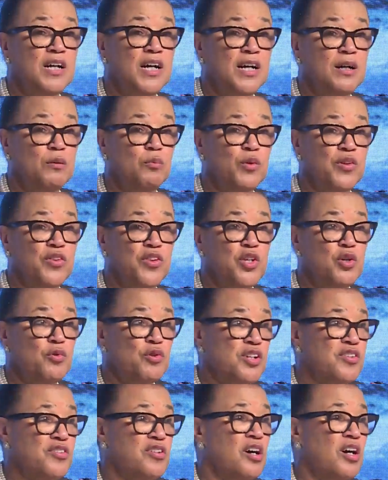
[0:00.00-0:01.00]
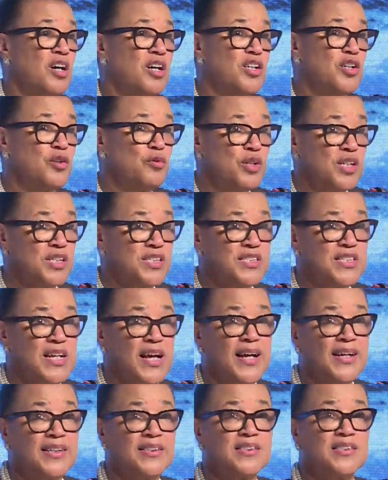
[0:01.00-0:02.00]
with UNITAR,
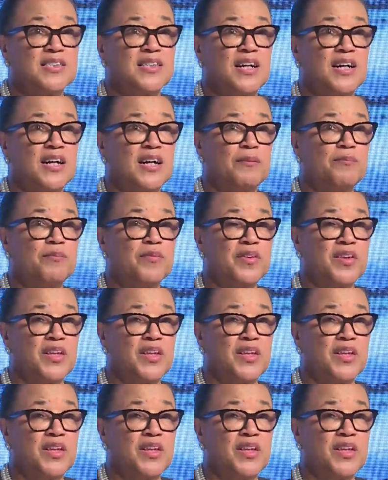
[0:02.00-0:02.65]
UNISAT,